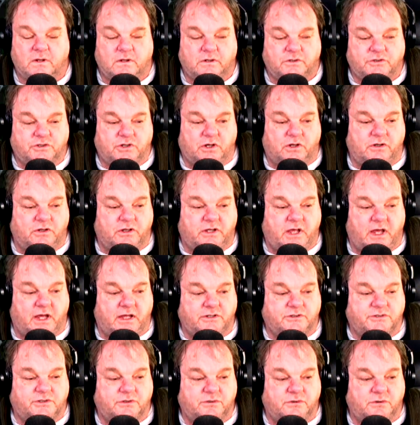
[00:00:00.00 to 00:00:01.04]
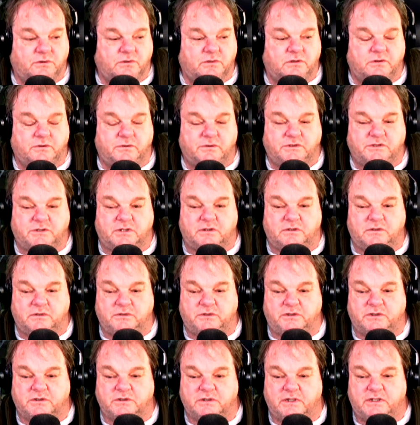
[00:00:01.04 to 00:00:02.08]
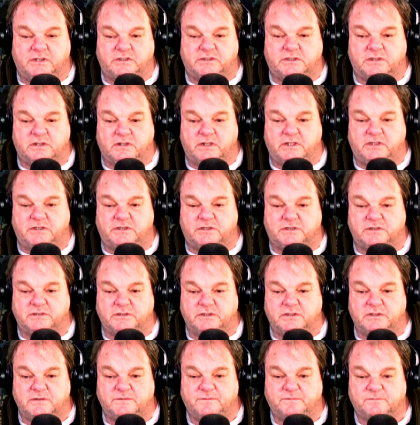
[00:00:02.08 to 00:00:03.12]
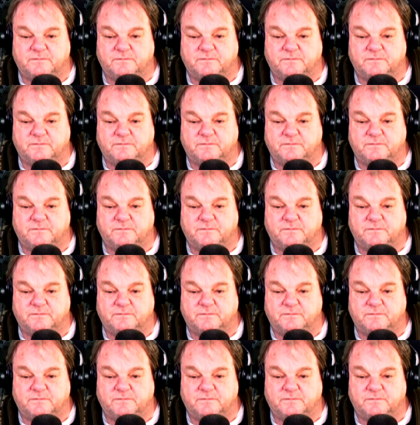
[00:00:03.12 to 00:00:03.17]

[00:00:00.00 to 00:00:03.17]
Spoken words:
Childhood cancer nuclear installations.